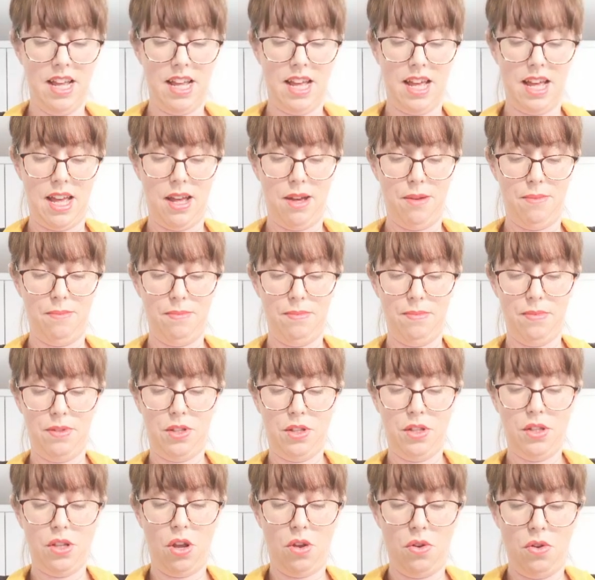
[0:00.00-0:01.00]

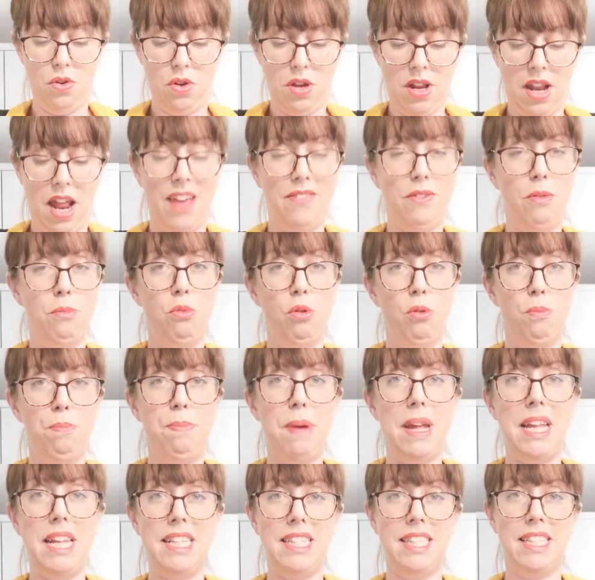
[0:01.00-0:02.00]
So you can have a more
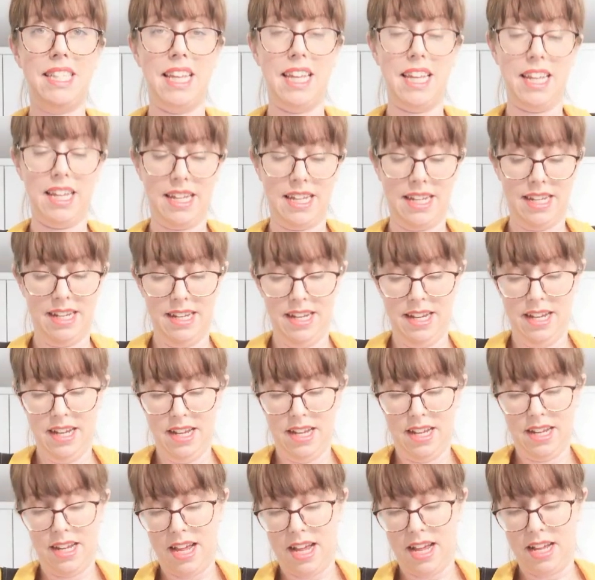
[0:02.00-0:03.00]
basic
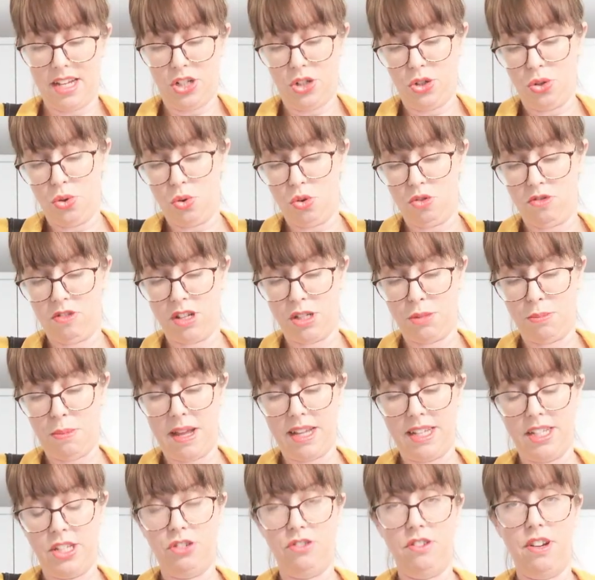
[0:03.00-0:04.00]
short crust
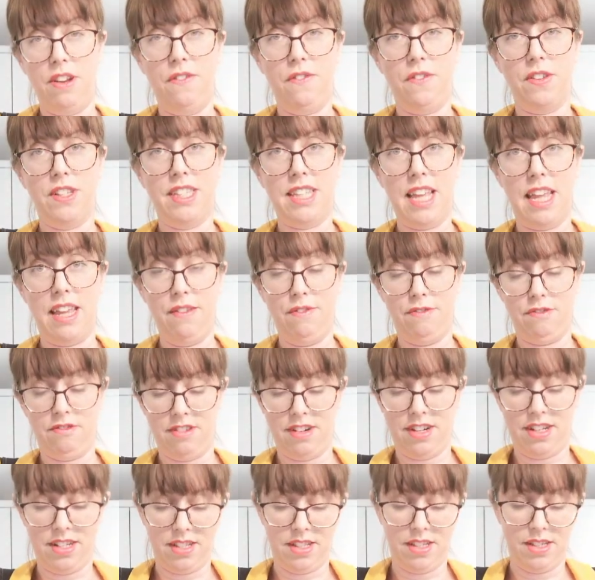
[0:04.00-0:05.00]
pastry for
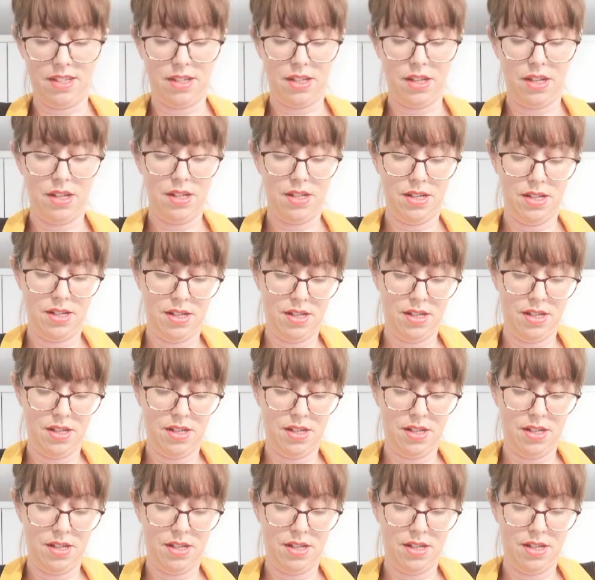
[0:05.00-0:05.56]
savouries.